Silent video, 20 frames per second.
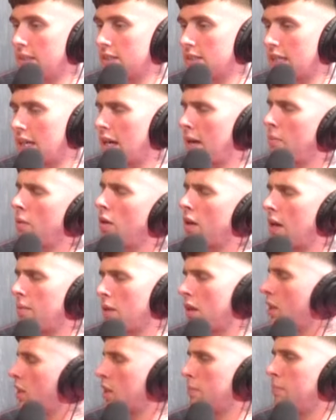and C, and I'm not I'm
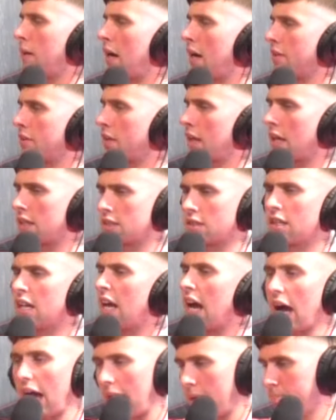not demanding as in
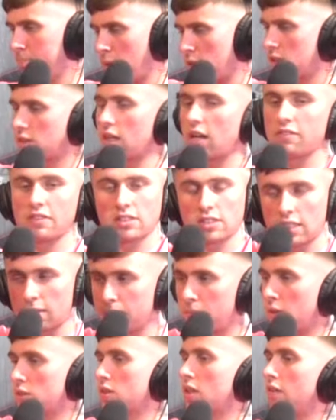I must have this and I
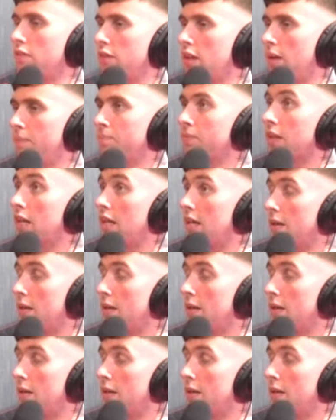must have that,